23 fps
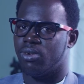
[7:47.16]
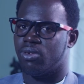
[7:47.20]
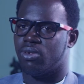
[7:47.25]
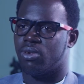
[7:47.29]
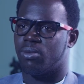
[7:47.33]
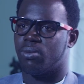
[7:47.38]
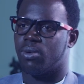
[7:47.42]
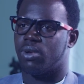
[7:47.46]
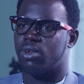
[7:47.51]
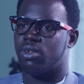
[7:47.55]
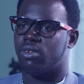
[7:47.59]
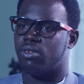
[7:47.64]

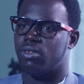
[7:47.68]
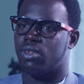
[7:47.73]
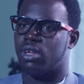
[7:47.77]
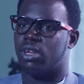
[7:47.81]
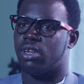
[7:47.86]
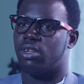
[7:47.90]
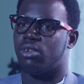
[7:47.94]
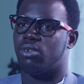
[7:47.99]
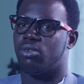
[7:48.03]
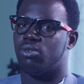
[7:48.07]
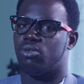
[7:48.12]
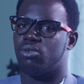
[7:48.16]
Someone is
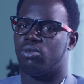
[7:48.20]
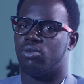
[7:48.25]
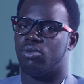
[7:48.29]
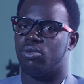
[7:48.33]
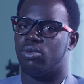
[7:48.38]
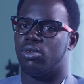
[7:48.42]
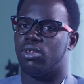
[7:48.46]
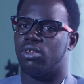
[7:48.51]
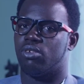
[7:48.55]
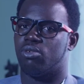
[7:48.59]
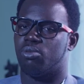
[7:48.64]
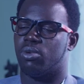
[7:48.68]
telling you to
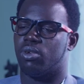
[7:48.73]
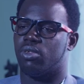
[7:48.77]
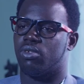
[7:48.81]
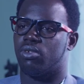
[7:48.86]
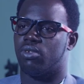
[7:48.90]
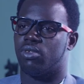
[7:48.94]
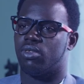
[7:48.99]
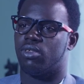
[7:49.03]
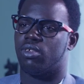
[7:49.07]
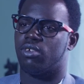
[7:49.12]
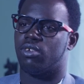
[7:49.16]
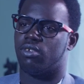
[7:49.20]
do this,
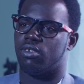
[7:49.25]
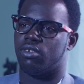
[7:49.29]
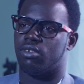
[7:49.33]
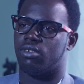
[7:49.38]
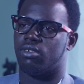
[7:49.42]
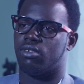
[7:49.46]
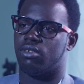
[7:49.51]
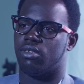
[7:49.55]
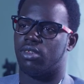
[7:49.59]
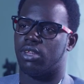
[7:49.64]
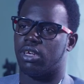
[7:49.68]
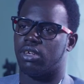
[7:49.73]
but this
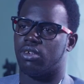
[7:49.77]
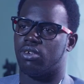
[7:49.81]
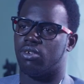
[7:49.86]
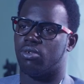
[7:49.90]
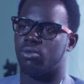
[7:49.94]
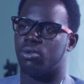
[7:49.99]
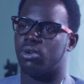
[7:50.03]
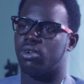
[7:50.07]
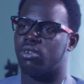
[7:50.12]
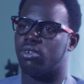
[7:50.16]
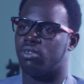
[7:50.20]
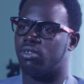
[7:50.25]
is like
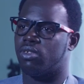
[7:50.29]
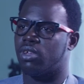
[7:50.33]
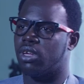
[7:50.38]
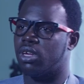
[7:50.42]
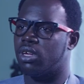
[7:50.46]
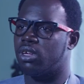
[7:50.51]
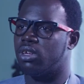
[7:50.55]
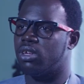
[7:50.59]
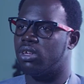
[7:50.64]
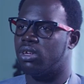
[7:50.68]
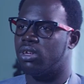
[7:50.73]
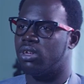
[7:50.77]
you want to
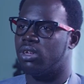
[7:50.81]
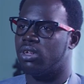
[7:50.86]
say,